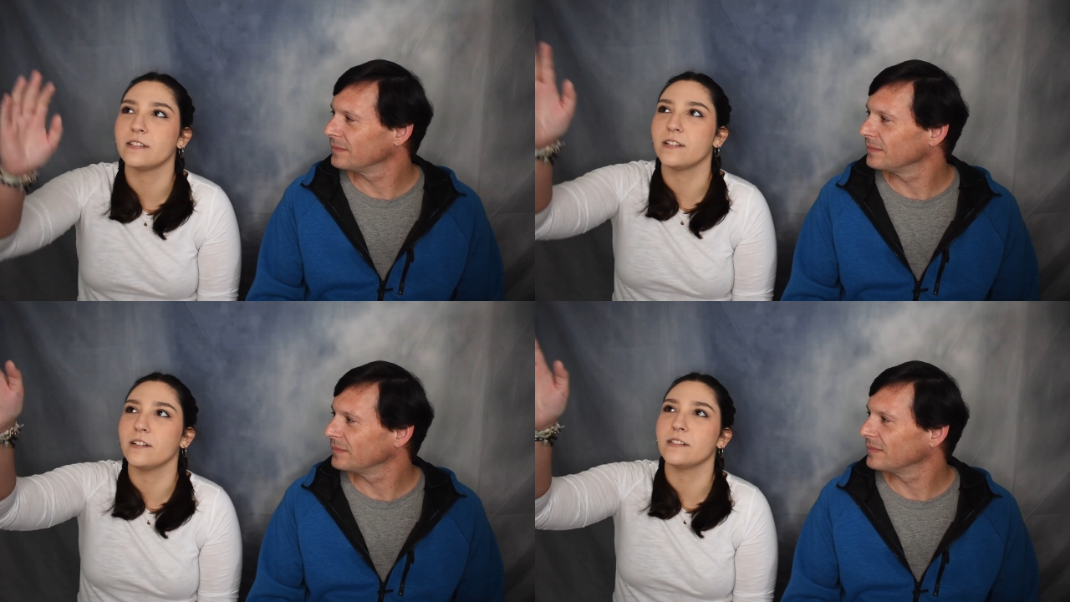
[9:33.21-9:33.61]

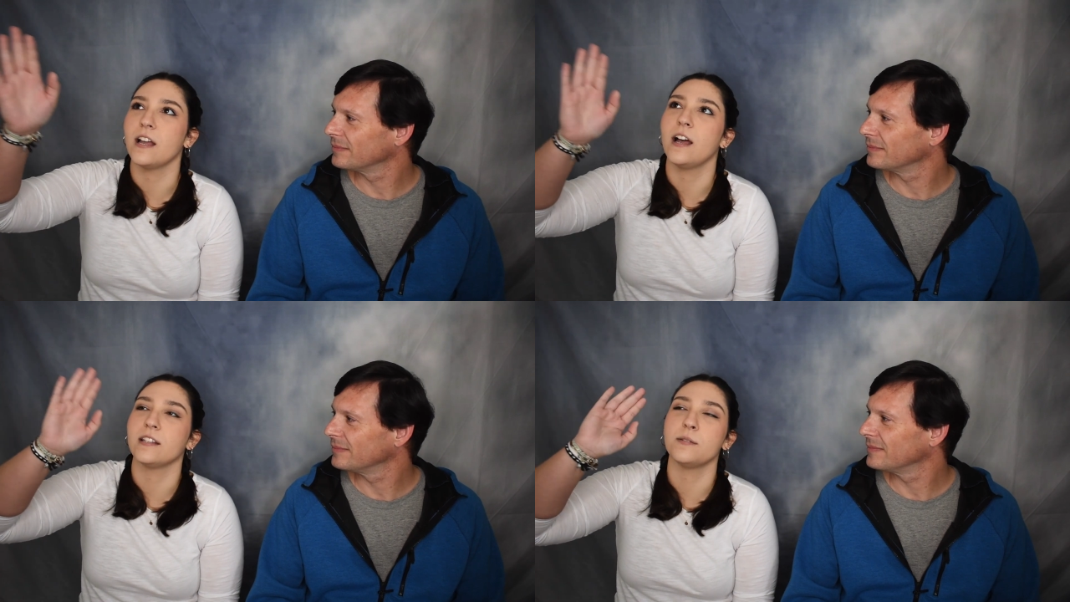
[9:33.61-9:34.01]
Speaker 1: stars.
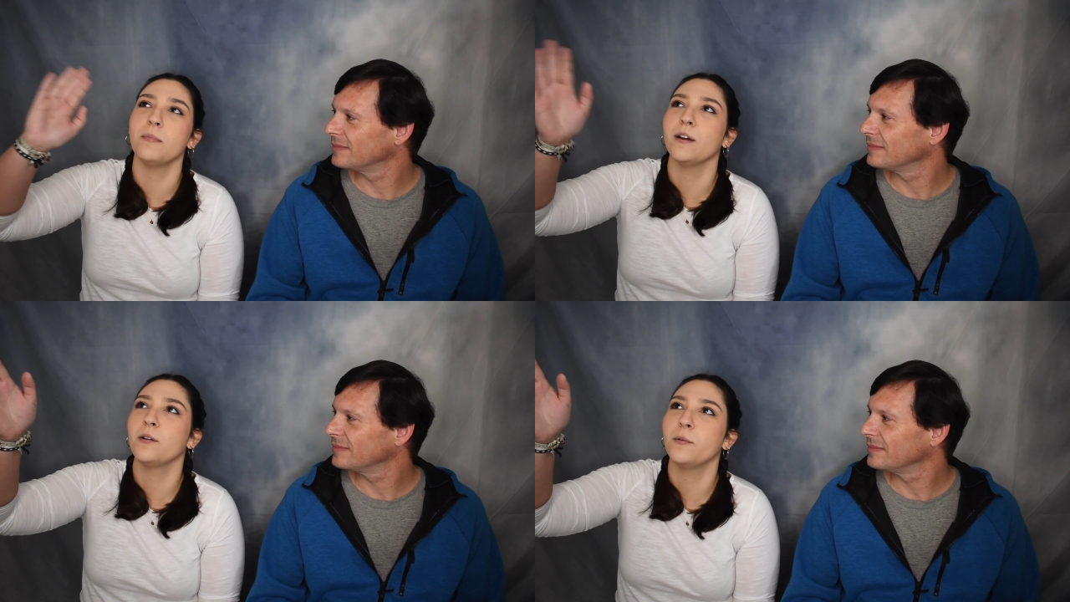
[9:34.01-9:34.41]
Uh,
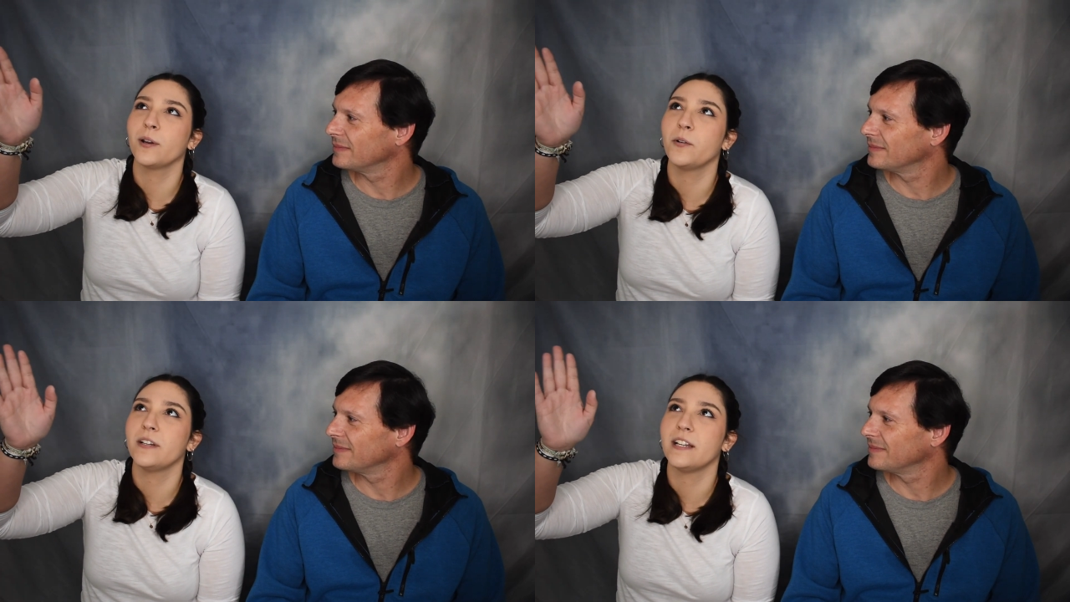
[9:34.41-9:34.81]
tomorrow we're
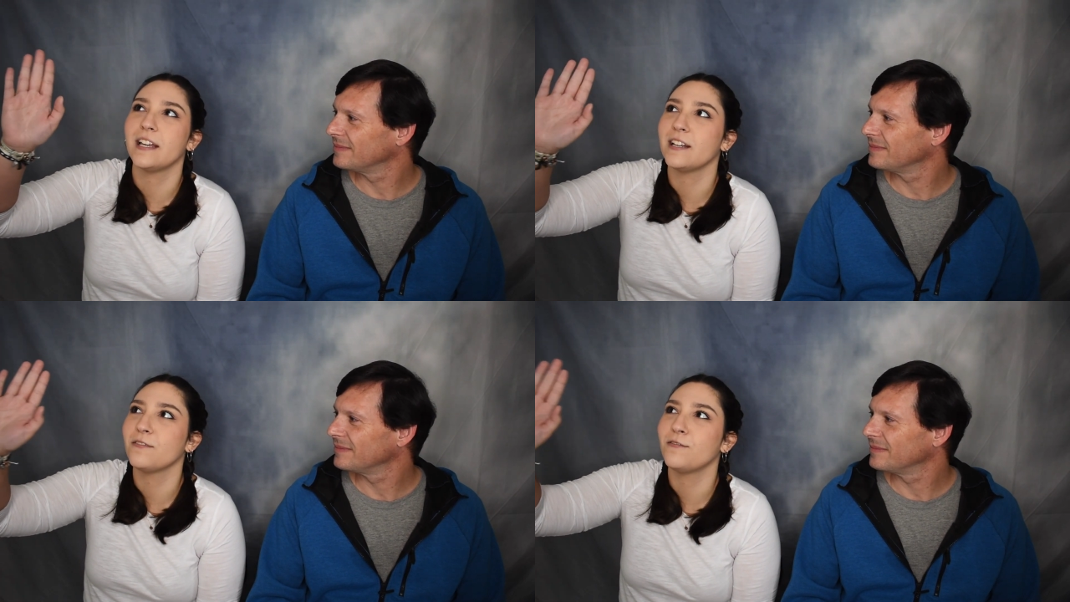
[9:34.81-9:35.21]
going to
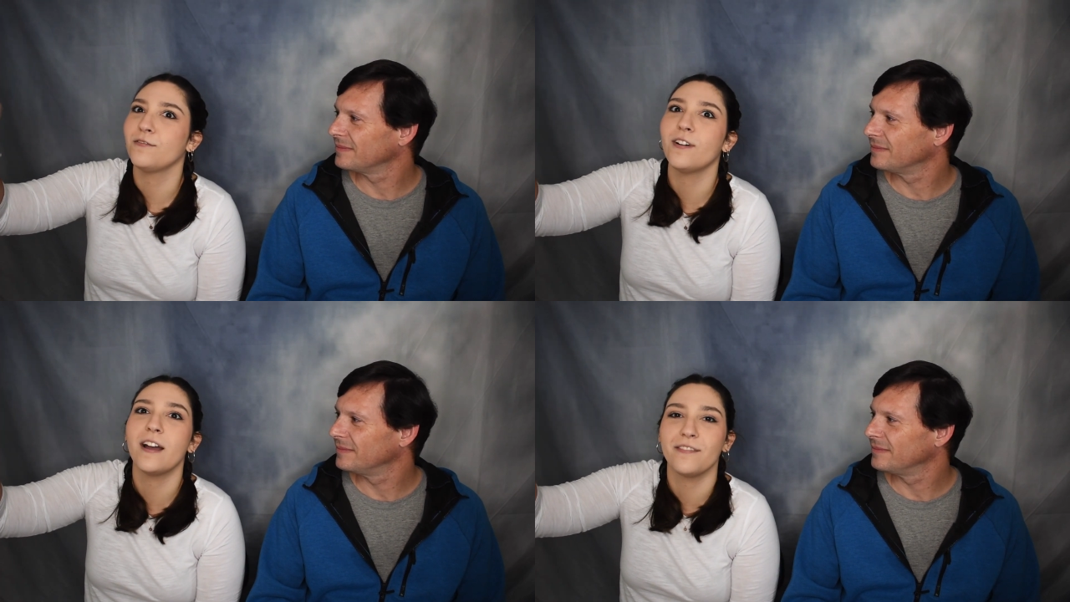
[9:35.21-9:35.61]
hit
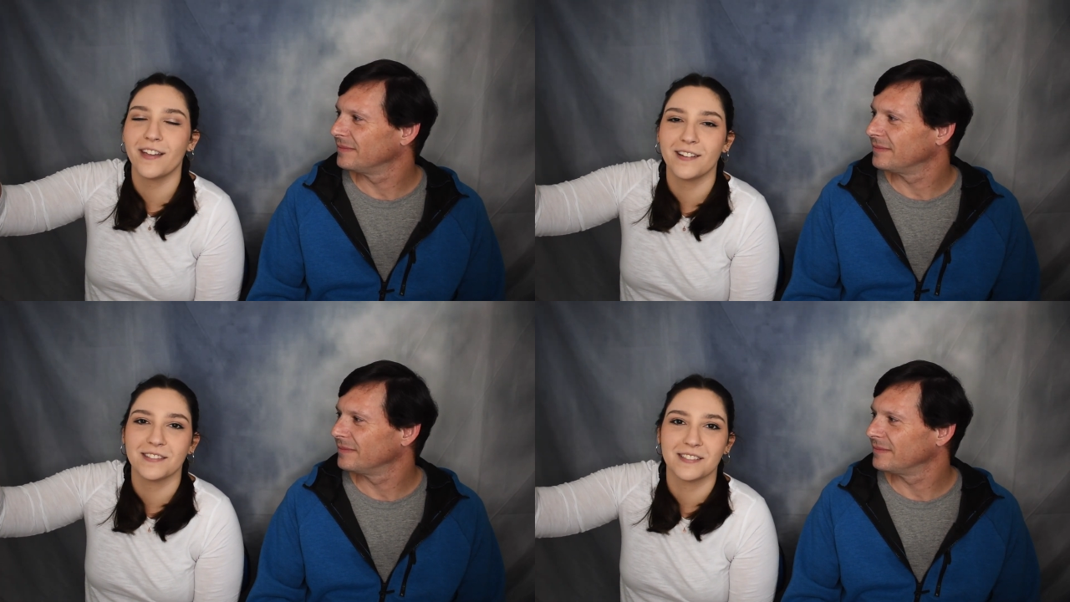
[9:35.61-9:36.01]

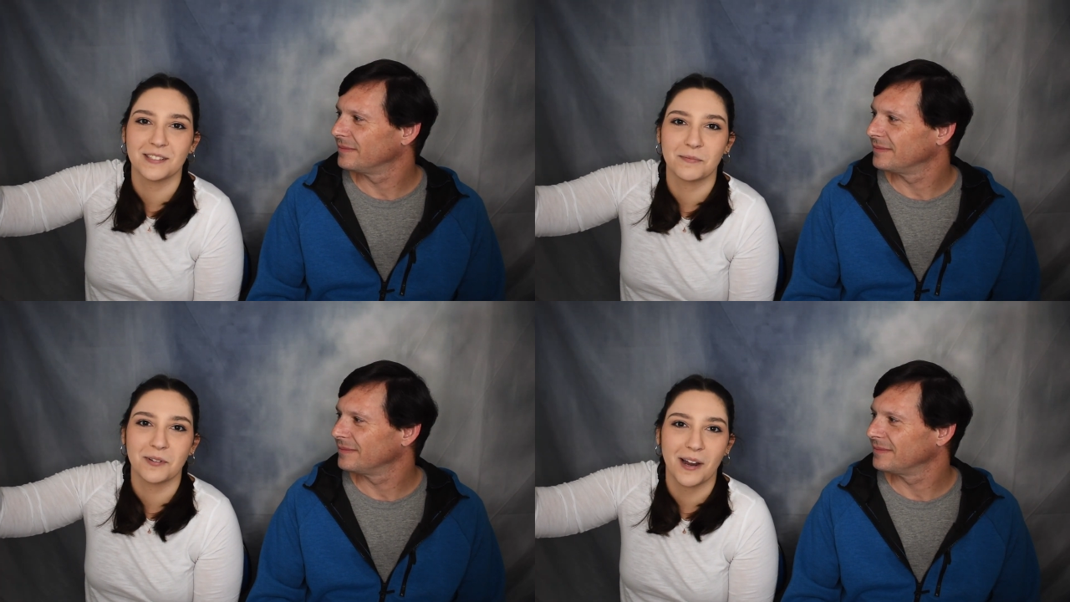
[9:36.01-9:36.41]
5,000
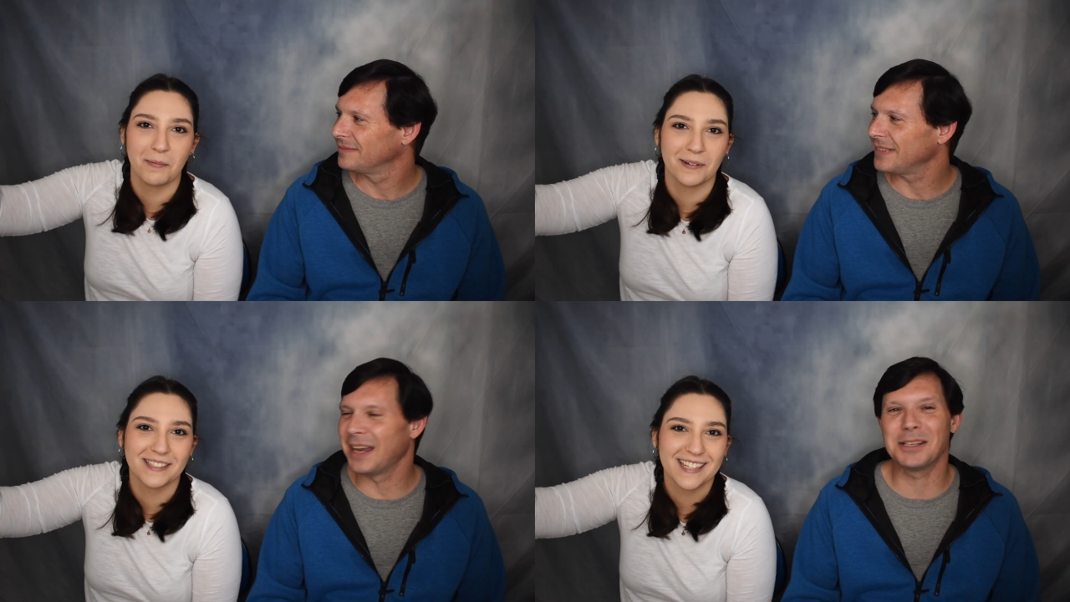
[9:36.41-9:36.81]

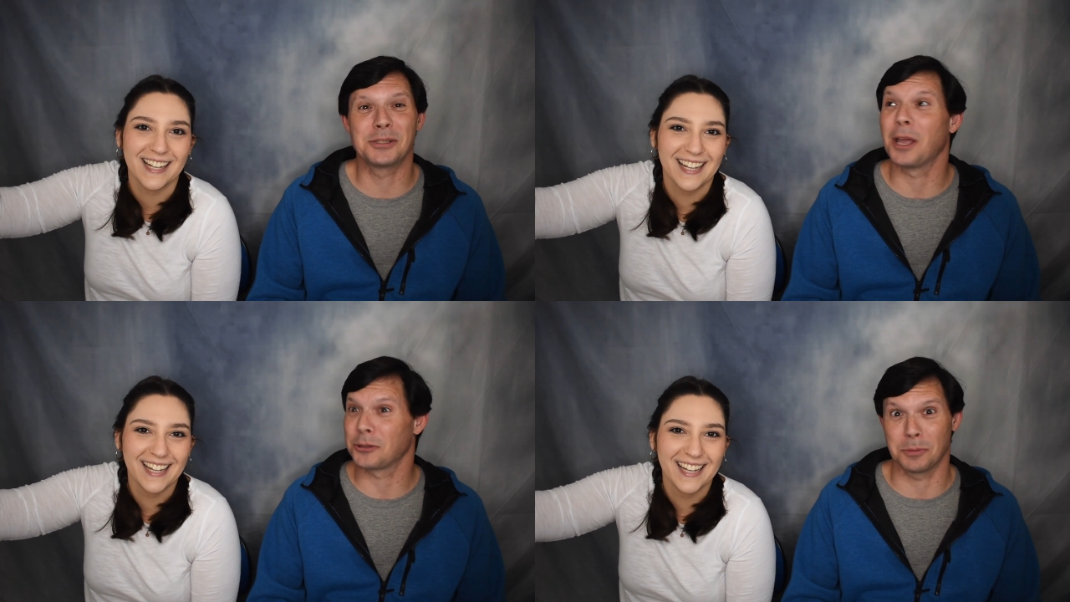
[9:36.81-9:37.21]
subscribers.
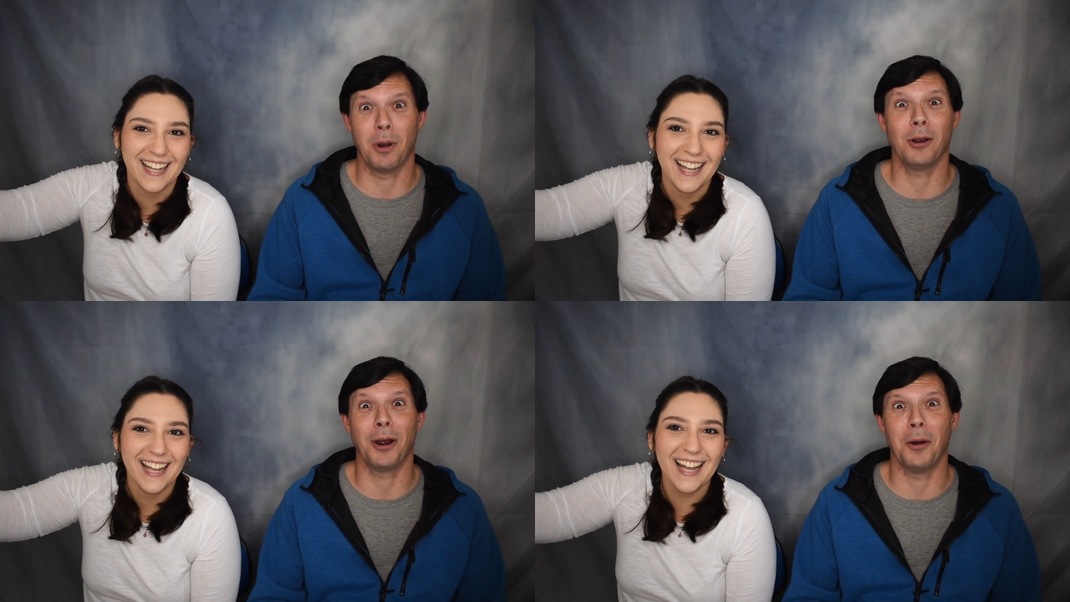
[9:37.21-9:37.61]

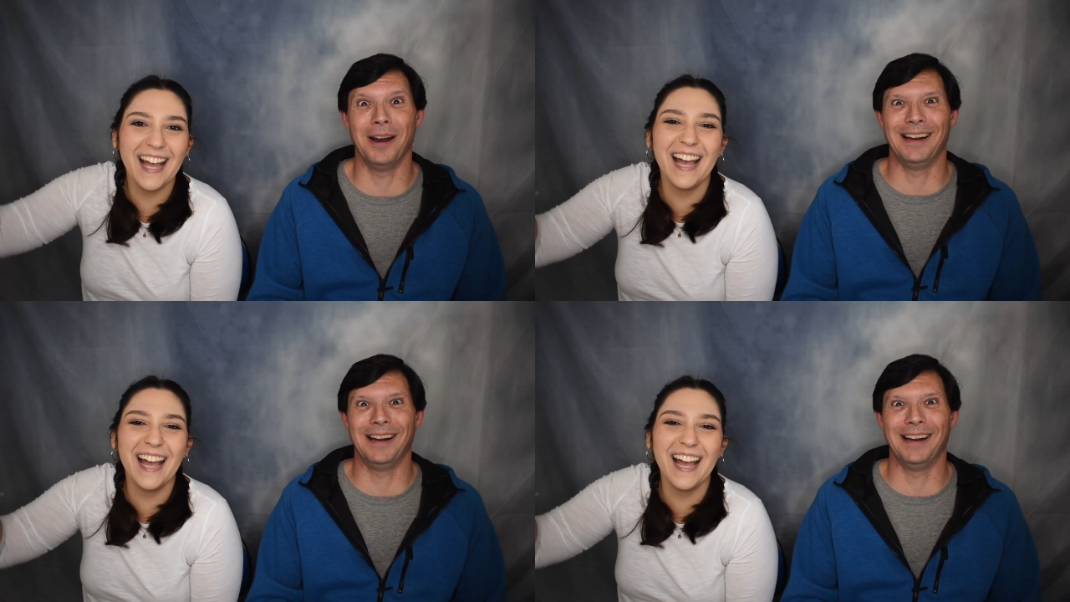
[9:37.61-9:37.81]
Speaker 2: tomorrow.